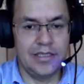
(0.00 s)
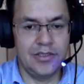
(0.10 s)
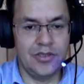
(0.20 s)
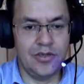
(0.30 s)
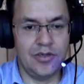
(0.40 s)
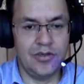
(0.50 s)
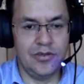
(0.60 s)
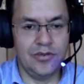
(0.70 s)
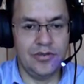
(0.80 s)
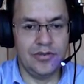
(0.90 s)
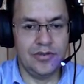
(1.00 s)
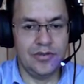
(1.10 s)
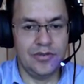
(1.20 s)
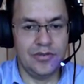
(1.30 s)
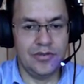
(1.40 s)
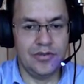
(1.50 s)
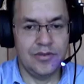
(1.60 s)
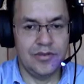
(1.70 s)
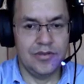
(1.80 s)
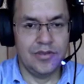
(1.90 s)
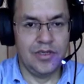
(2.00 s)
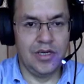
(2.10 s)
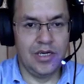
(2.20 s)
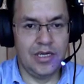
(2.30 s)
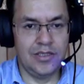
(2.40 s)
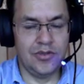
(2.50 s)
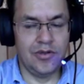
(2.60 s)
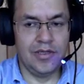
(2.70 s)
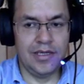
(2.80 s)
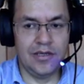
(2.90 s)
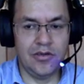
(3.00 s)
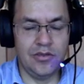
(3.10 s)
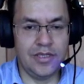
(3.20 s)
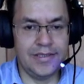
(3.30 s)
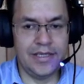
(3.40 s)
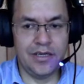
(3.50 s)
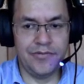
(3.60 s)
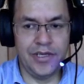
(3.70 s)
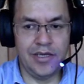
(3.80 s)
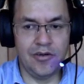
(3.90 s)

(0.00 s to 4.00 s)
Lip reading: So here I sold a Honda CR-V.